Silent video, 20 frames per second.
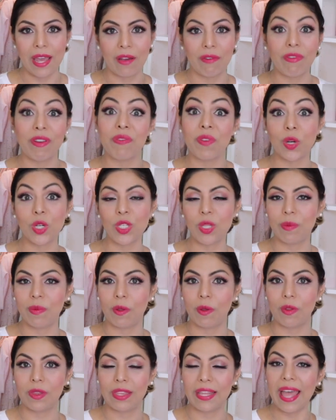
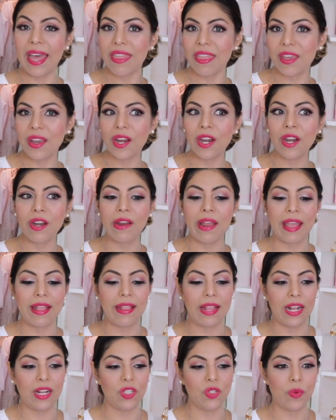reversible leather,
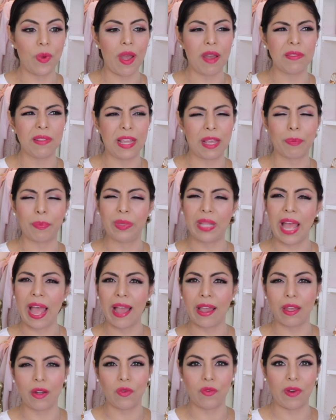and they do have like
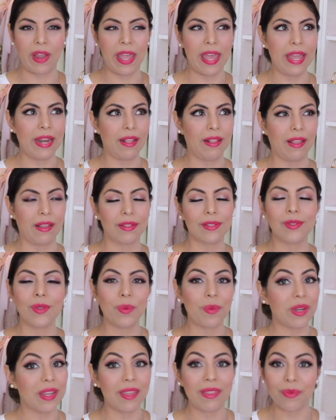black and red and like
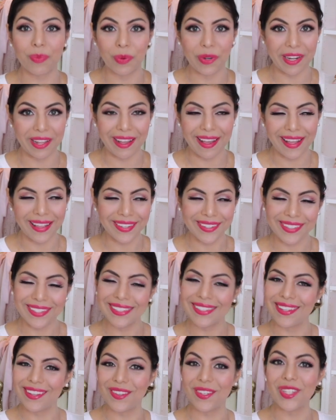so many other pretty
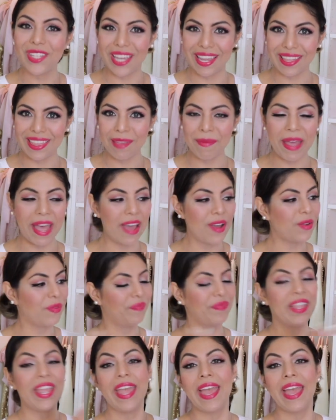colors. So check them out.